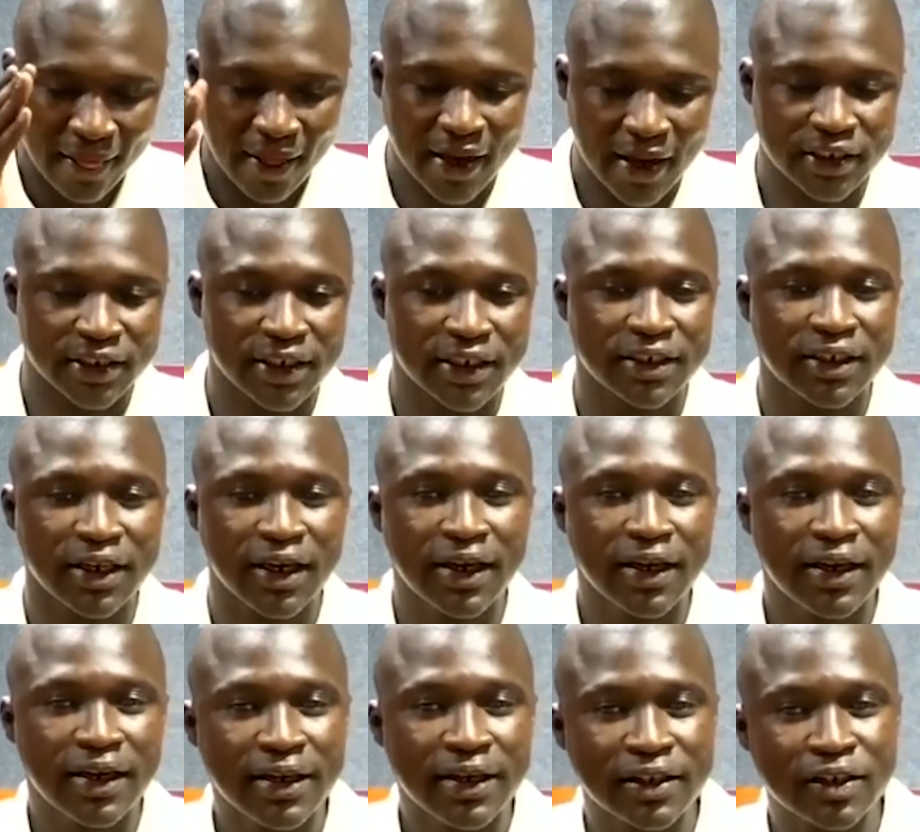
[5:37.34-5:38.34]
assets
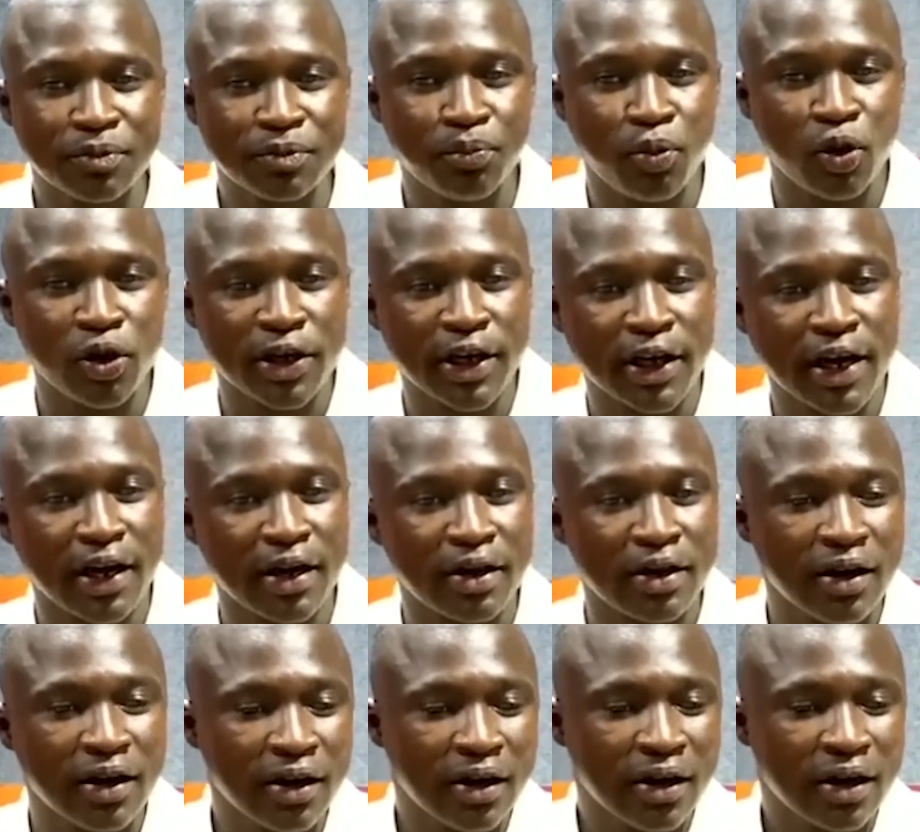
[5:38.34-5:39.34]
is
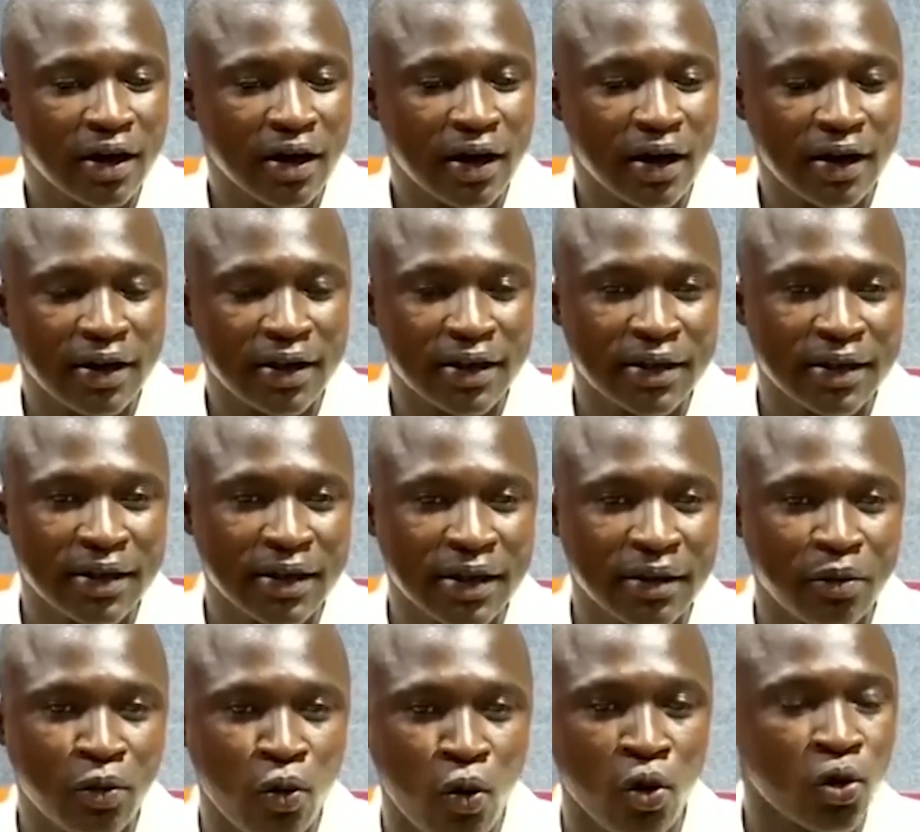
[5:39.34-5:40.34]
political
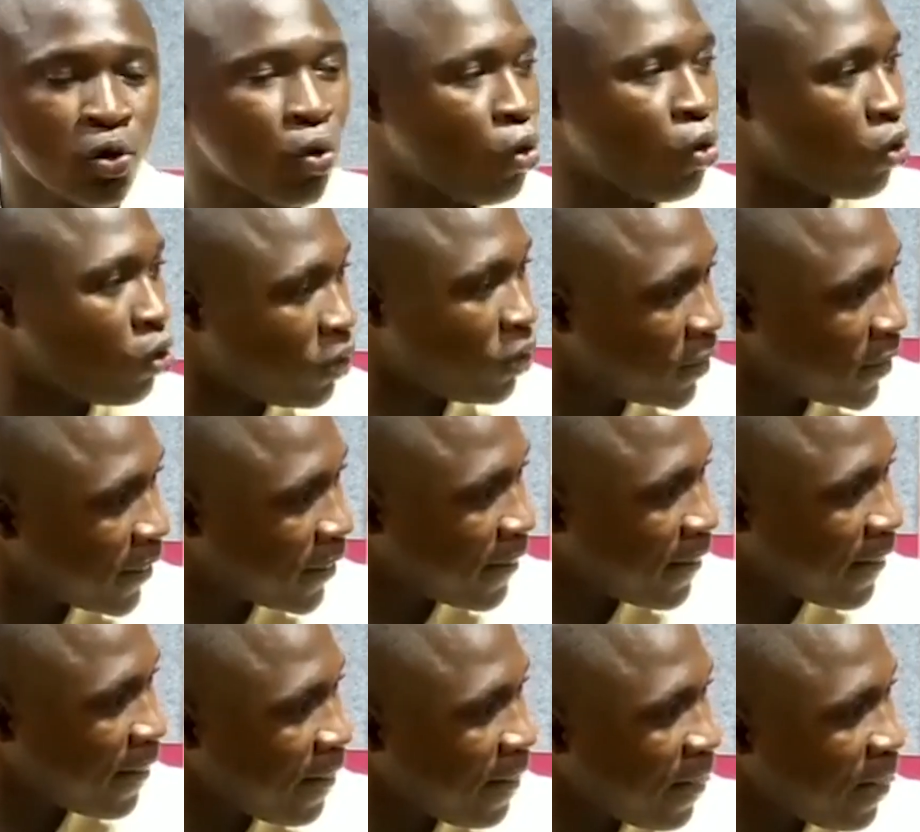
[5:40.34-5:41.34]
own goal.
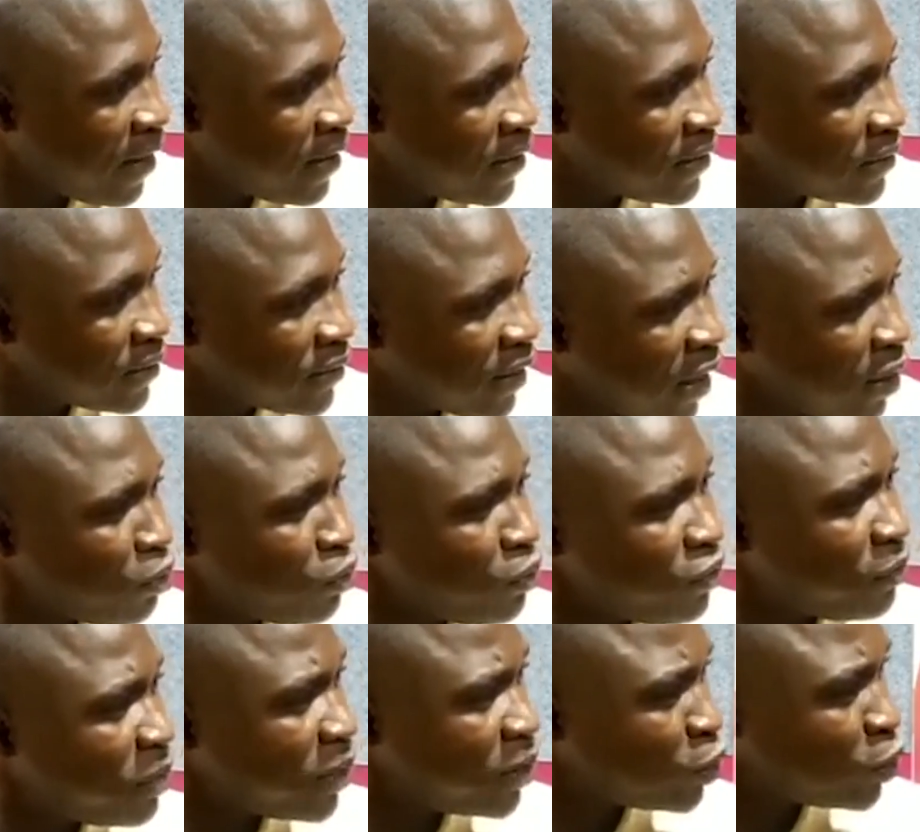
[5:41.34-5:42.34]
And
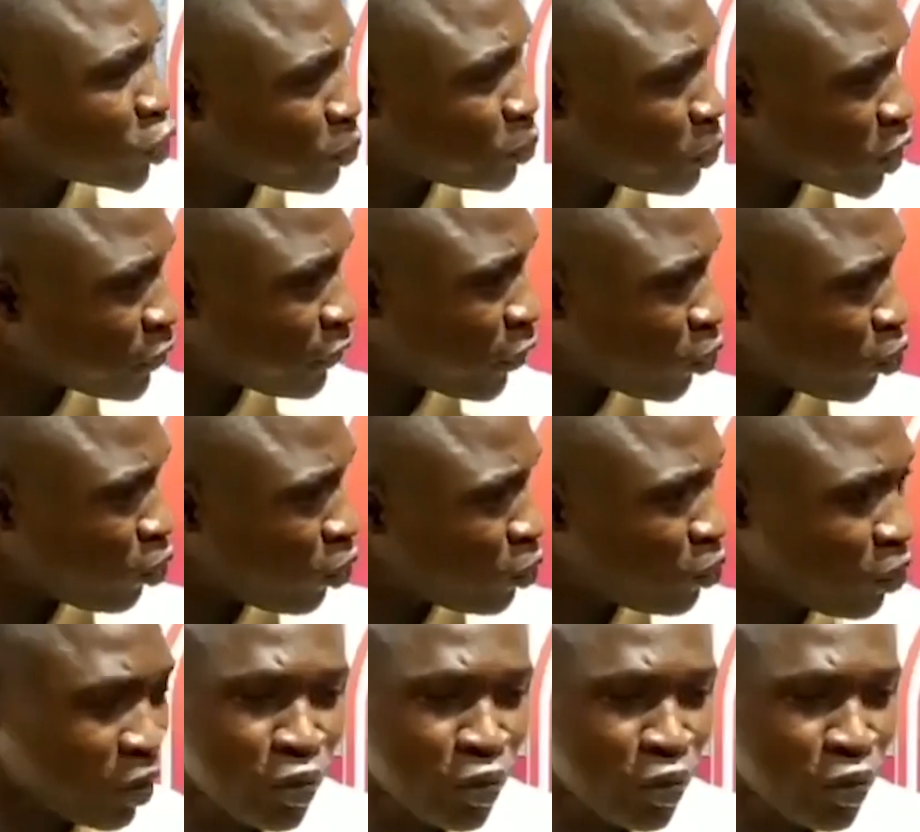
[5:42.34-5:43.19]
we've been in sport for long.